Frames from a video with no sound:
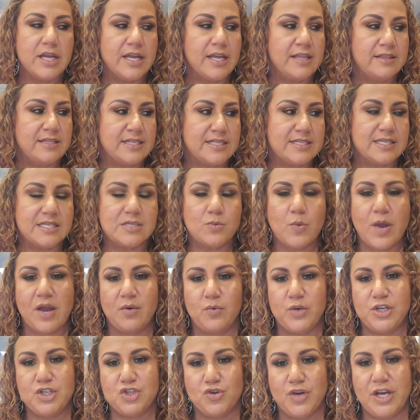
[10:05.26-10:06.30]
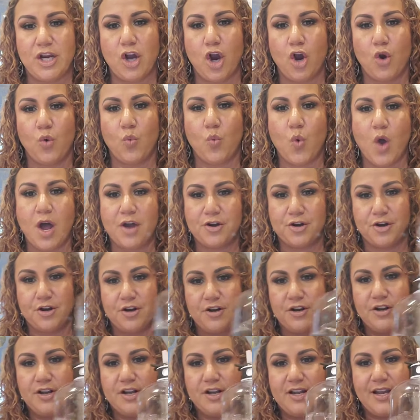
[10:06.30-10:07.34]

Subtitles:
and this is why we drink our water.